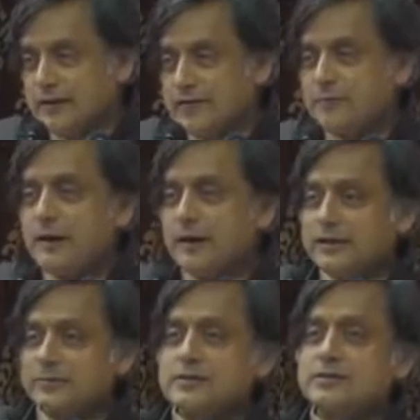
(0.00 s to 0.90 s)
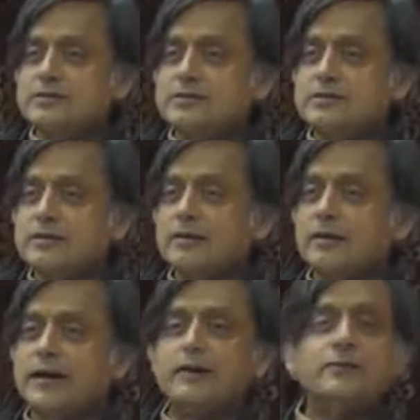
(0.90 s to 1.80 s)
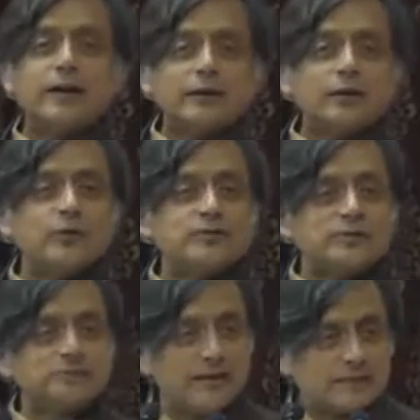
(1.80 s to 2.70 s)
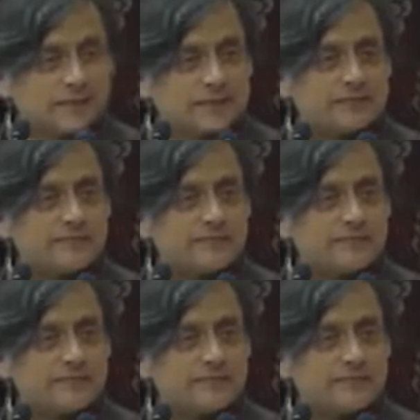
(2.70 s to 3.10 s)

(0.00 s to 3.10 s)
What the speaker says: The parliament can write laws and pass it,